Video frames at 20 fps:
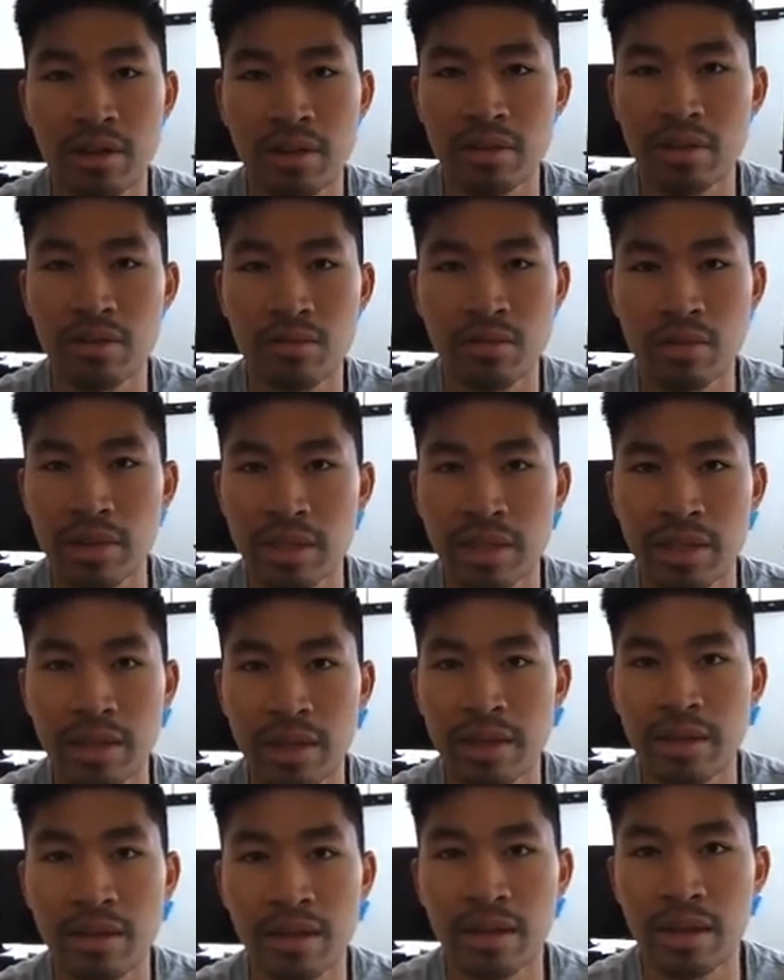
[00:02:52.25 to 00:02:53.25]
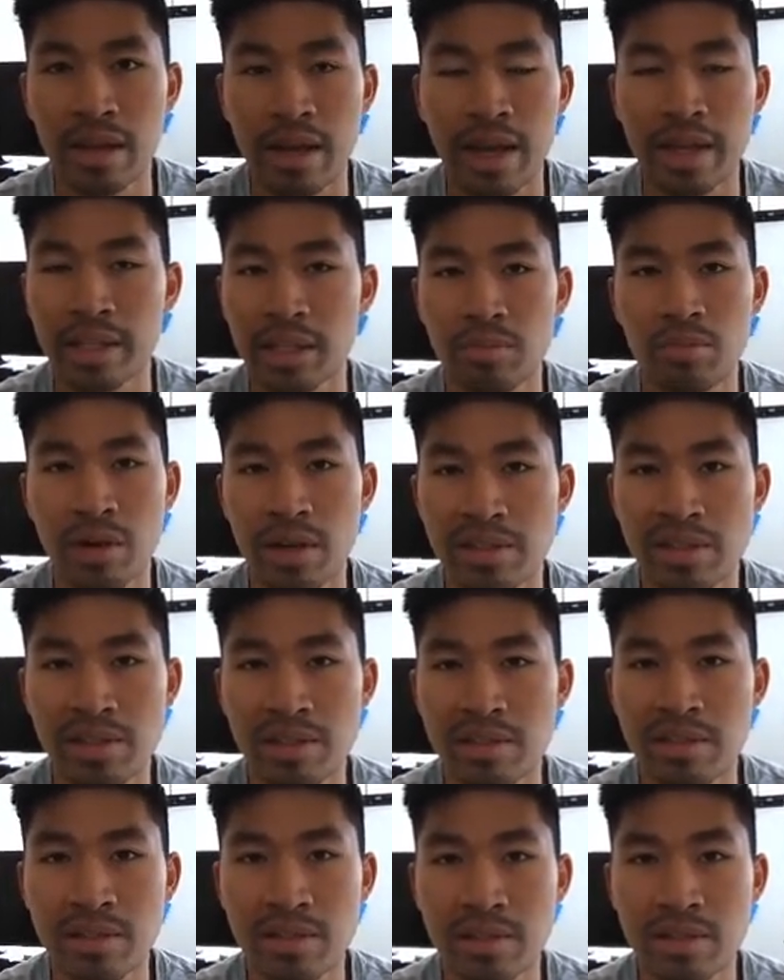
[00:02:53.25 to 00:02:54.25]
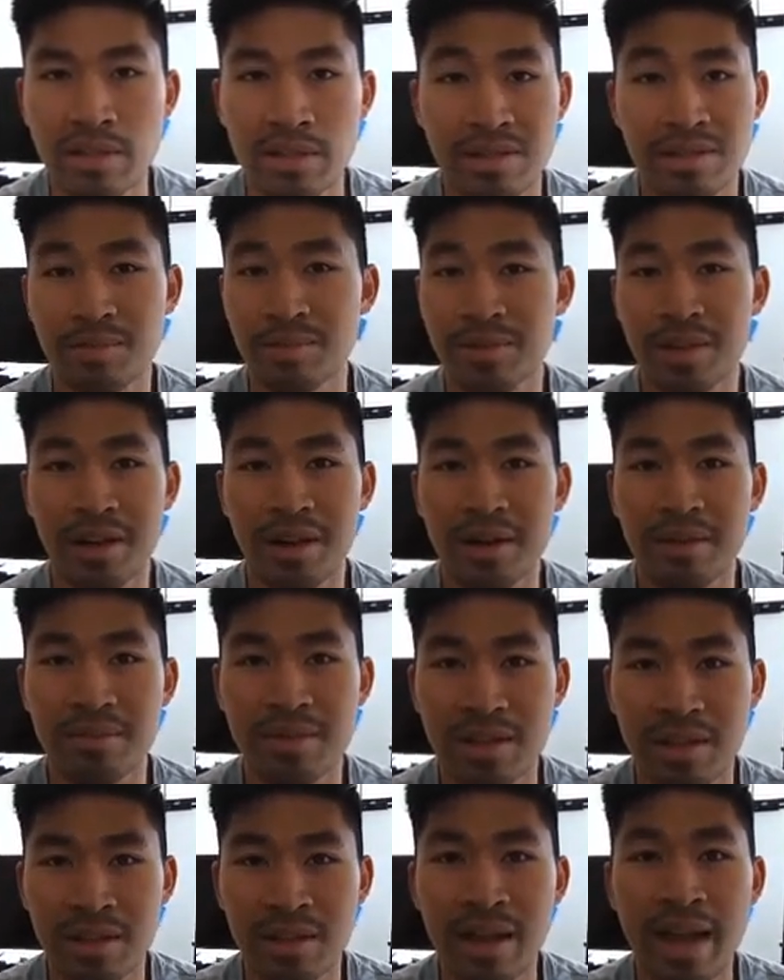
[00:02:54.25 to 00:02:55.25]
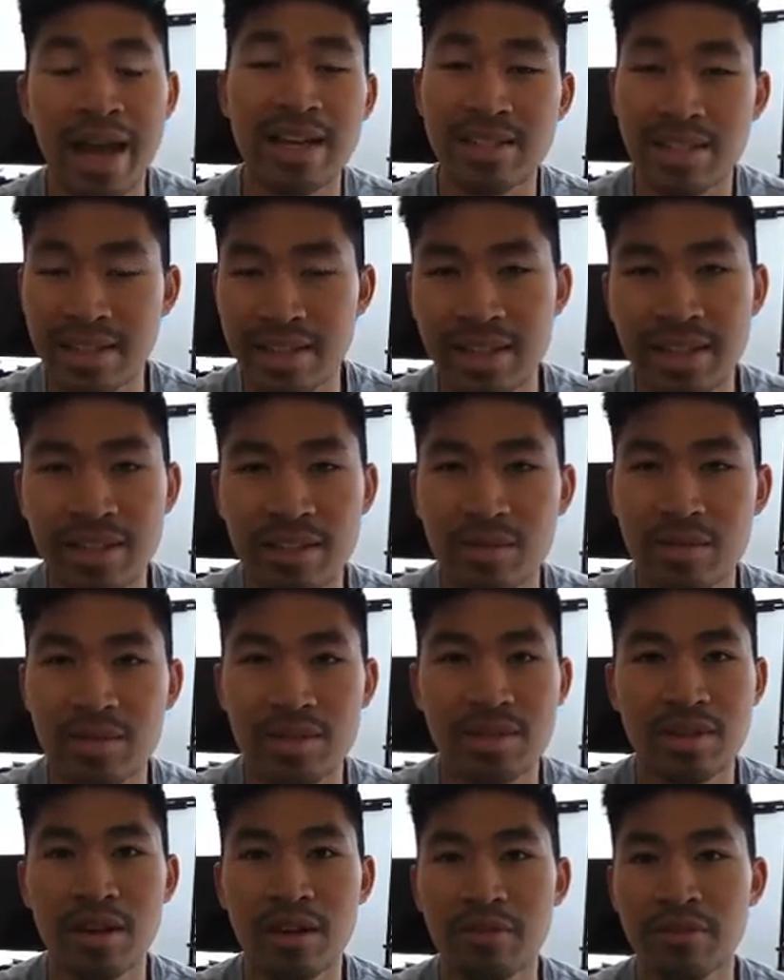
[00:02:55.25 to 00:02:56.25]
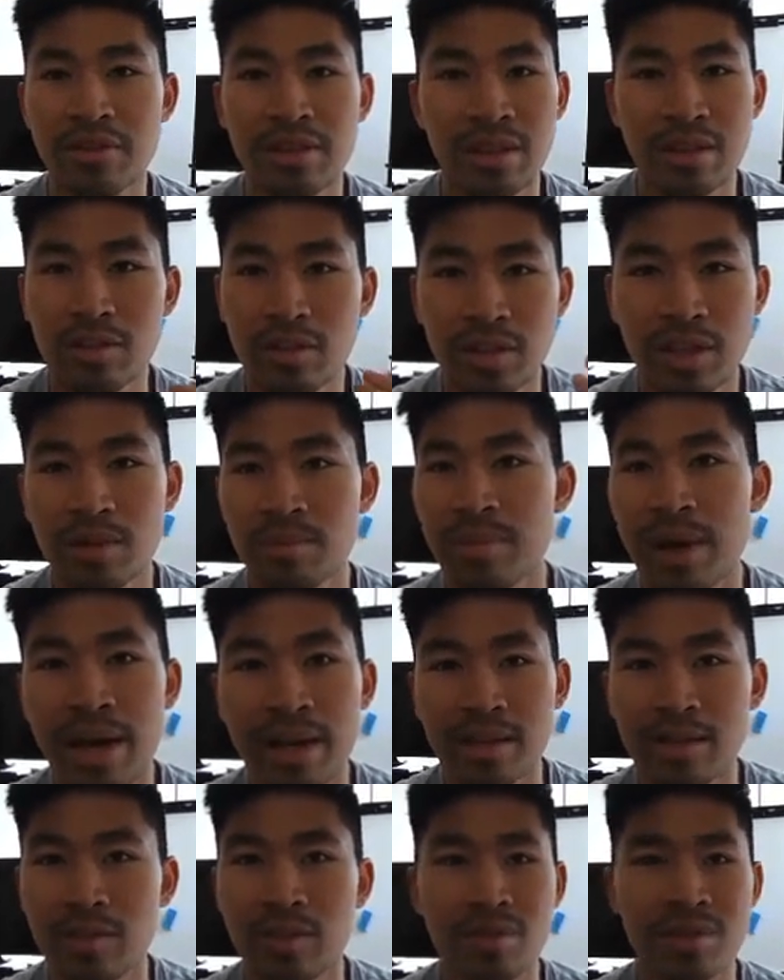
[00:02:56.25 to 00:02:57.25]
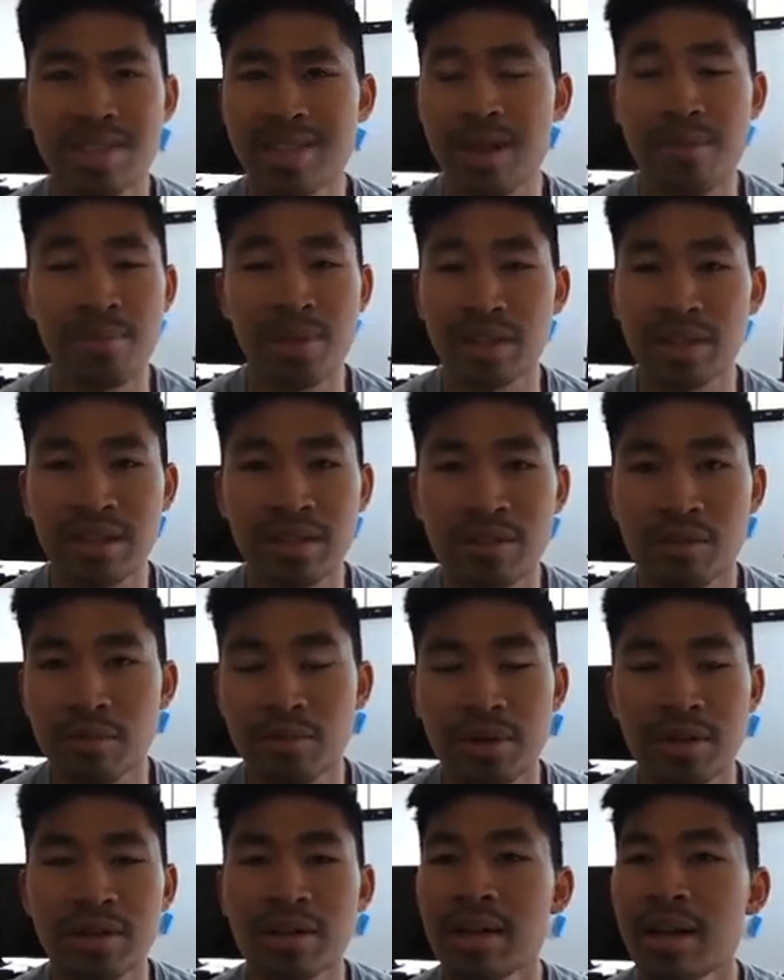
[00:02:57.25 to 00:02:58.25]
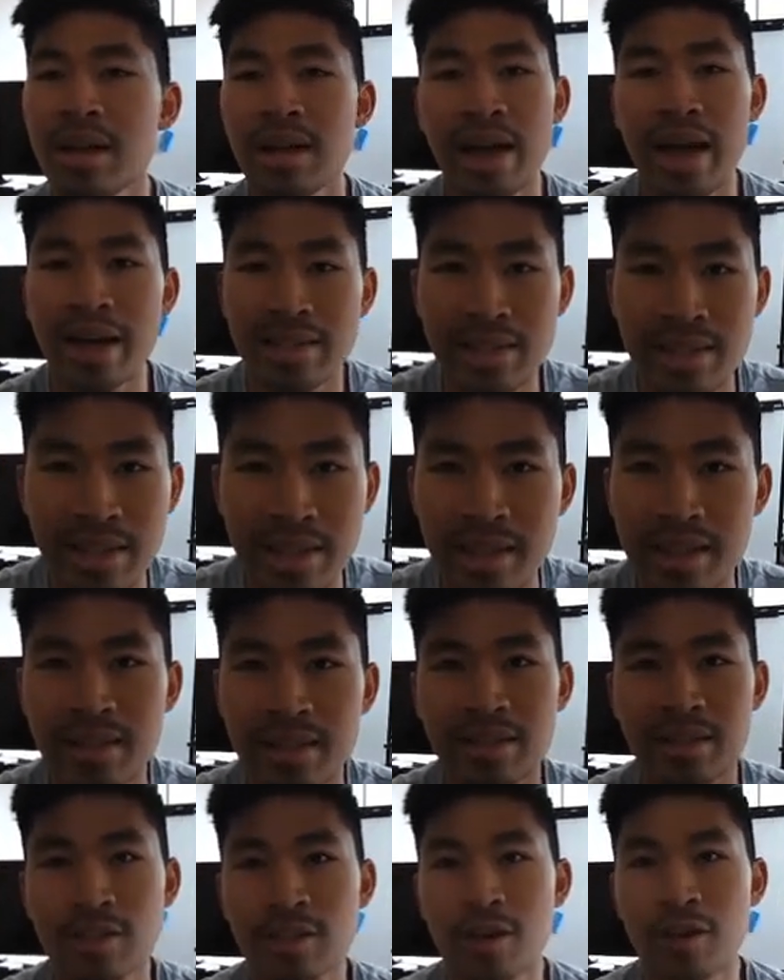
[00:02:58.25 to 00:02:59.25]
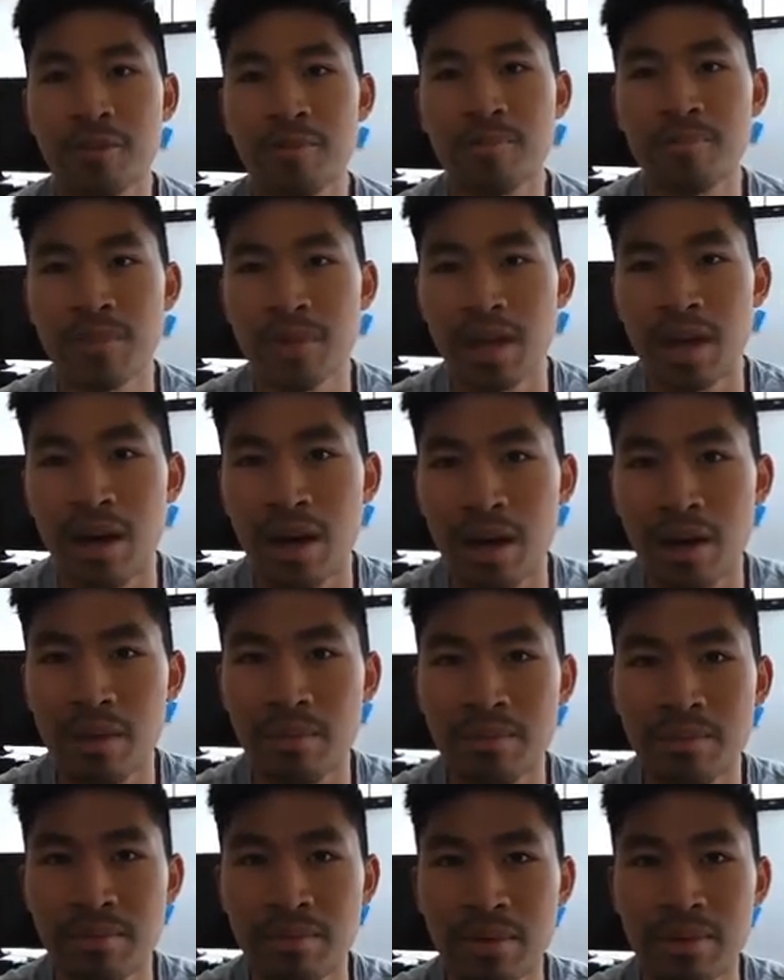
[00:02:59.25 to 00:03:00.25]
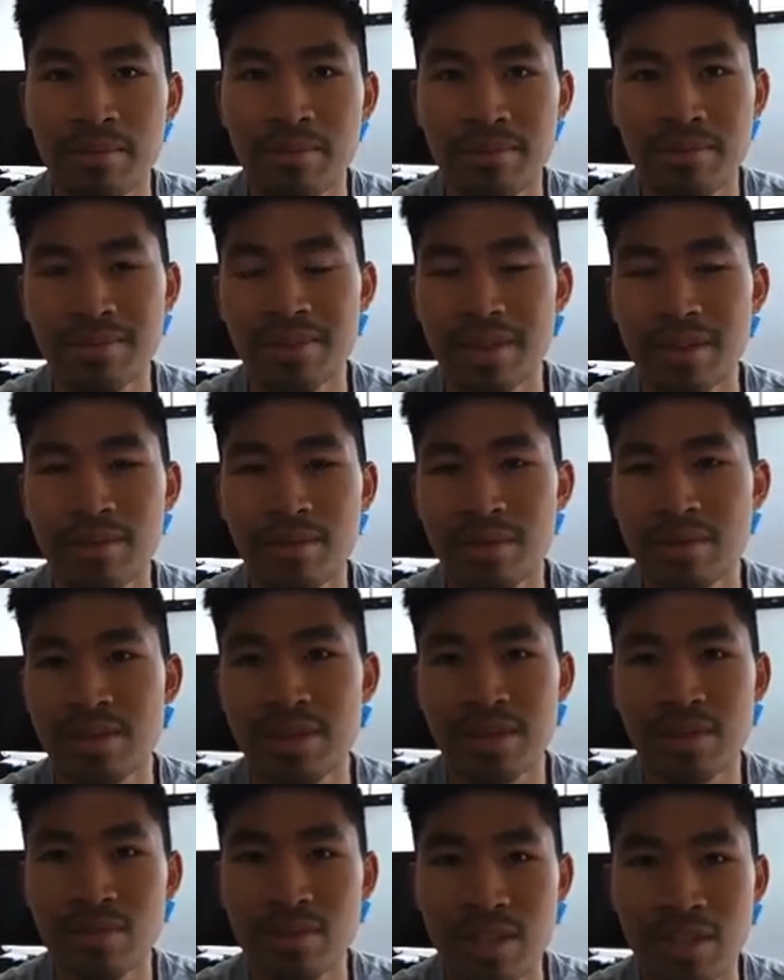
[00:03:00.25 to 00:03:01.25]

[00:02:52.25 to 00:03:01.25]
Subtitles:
Didn't really get any presents sometimes. And as a kid, it was tough. Looking back, it's not a big deal. But as a kid, it was